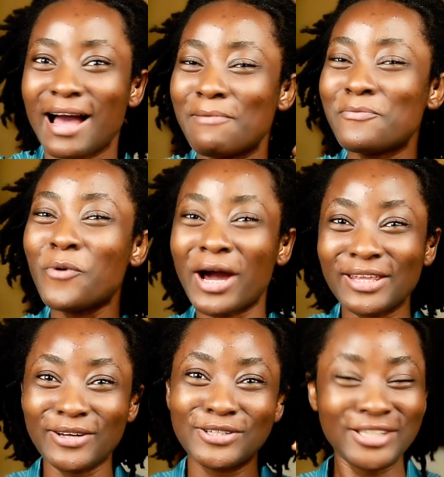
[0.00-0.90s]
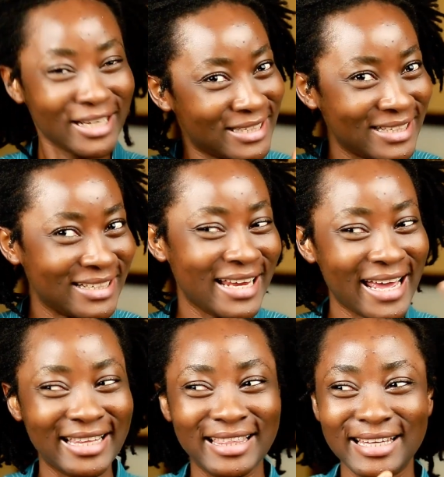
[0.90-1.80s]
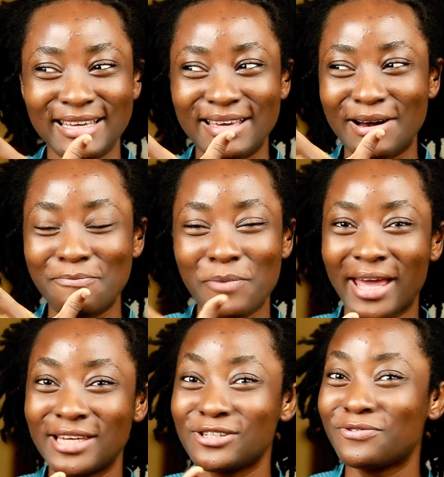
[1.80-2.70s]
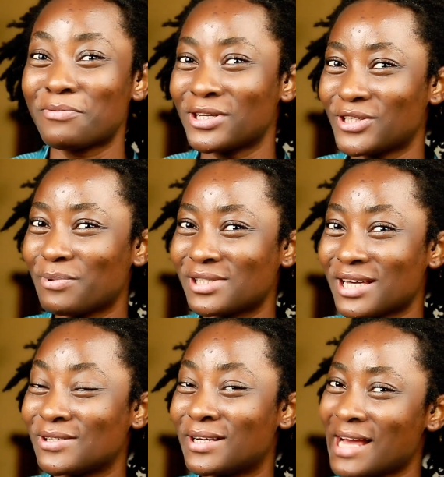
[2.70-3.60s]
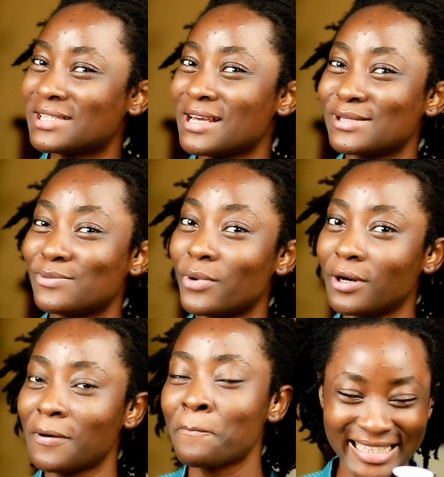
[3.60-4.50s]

I'm working on changing like the packaging for my shea butter to glass as well.